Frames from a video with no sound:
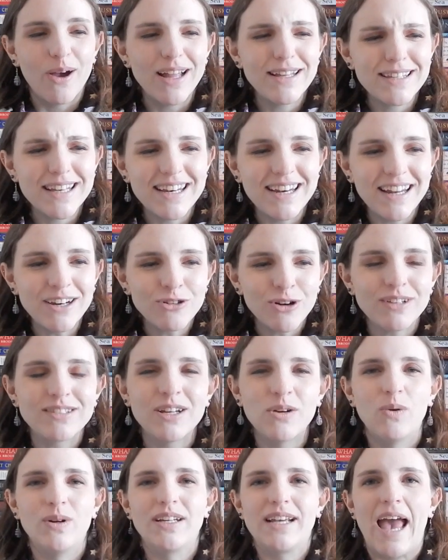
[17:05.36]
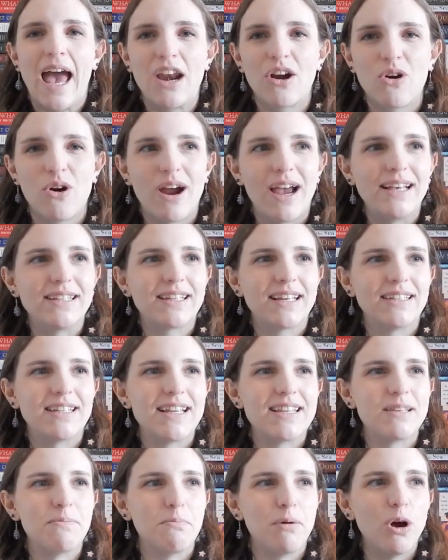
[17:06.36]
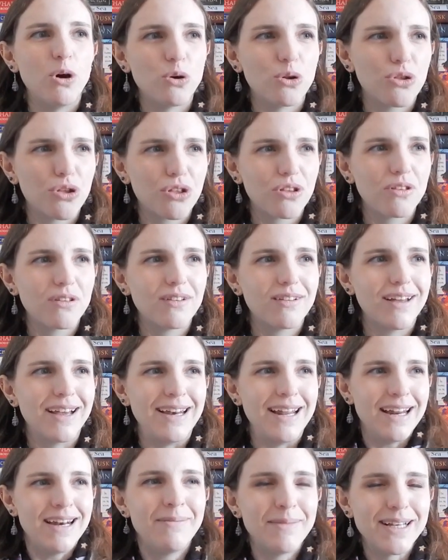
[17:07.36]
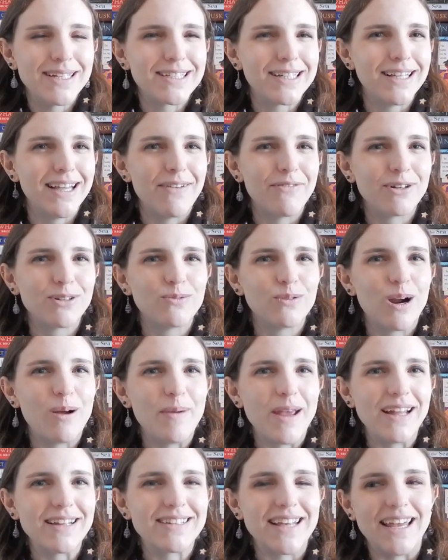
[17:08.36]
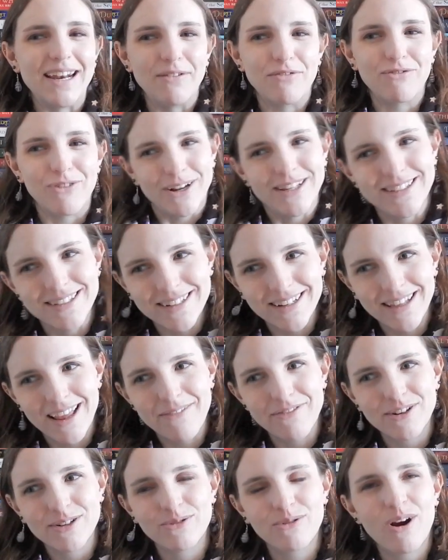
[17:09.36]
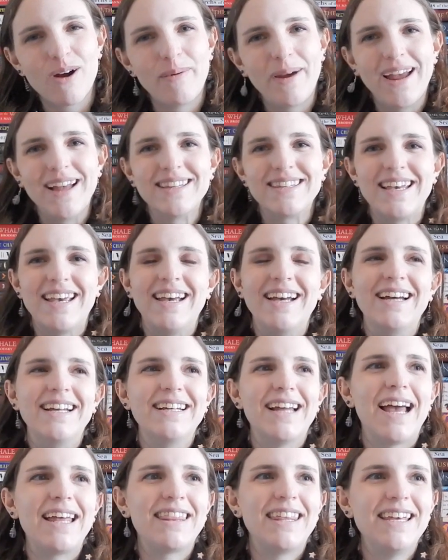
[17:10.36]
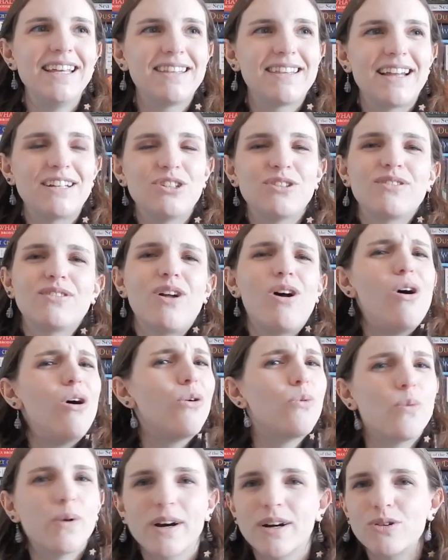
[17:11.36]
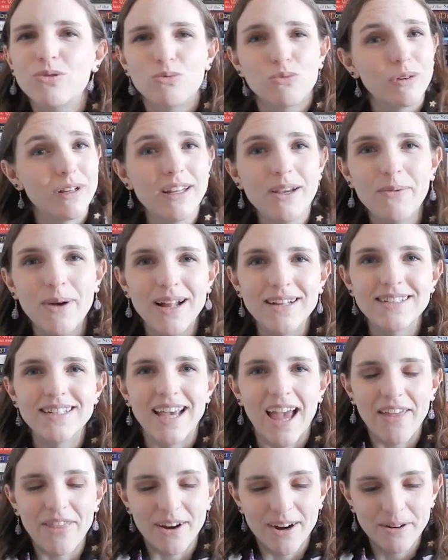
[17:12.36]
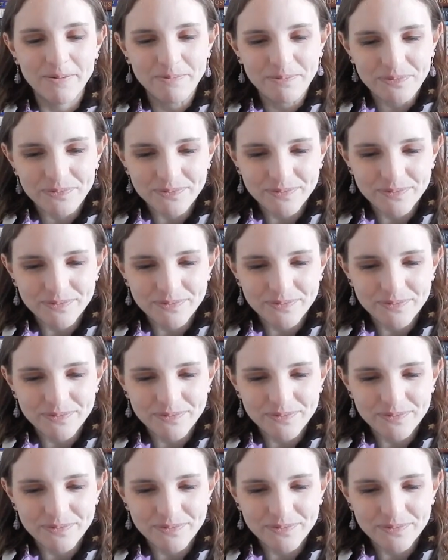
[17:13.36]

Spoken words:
it's an interesting one to categorize because it's both an enemies to lovers romance and a friends to lovers romance. And I think that just all worked really well together.